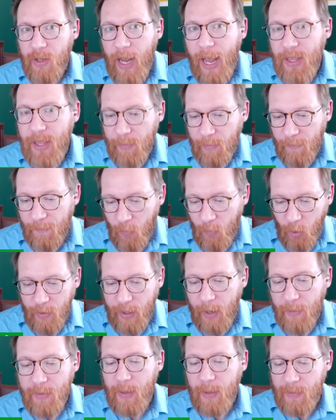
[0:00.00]
And then before
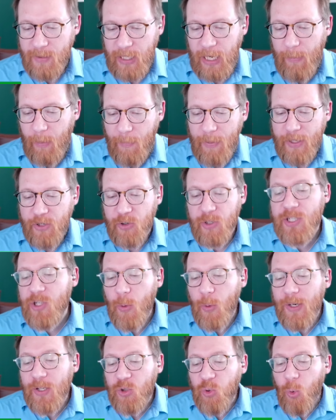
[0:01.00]
that, it was a couple pitchers.
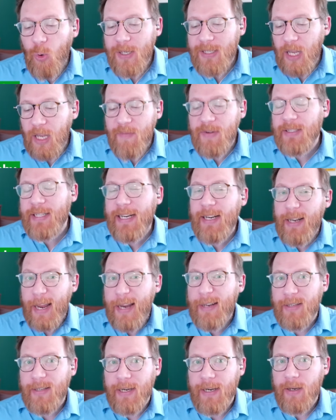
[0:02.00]
So in 17 and
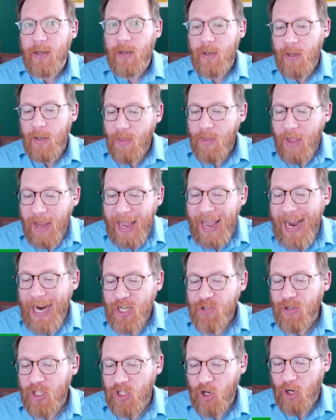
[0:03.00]
18, they
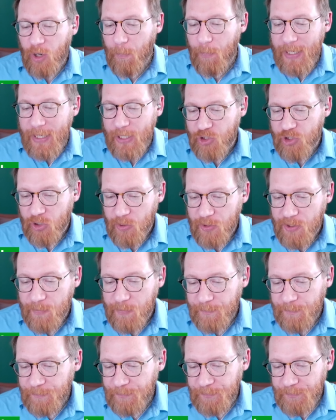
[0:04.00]
actually took pitchers.
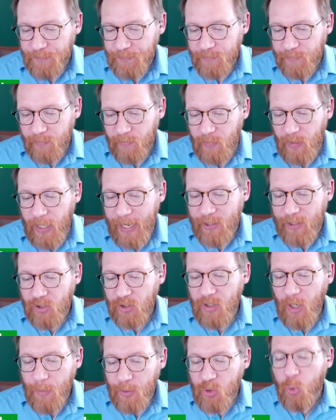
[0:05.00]
At
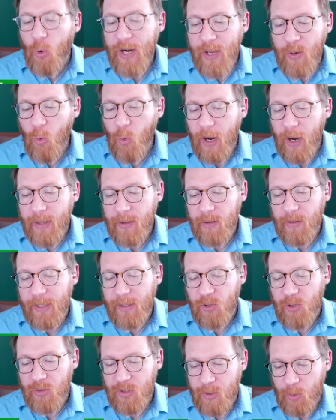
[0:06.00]
number 21
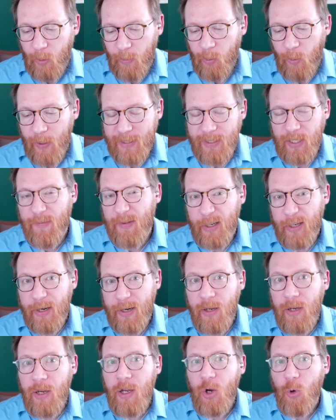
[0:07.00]
in
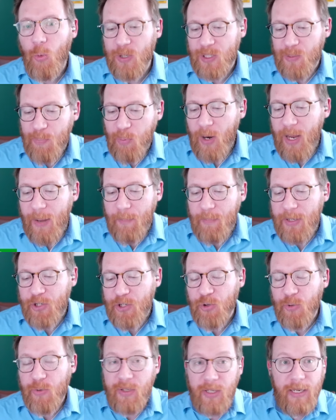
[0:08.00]
2017 was prep
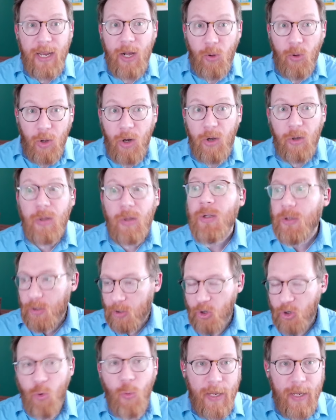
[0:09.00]
pitcher D.L. Hall,
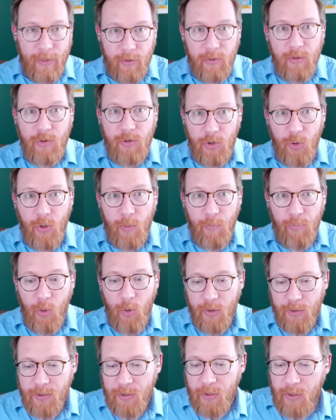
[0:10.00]
who went to the
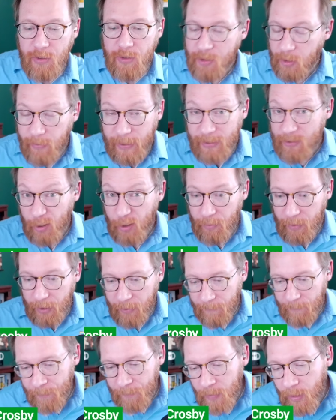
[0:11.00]
Brewers. So that's a good pick.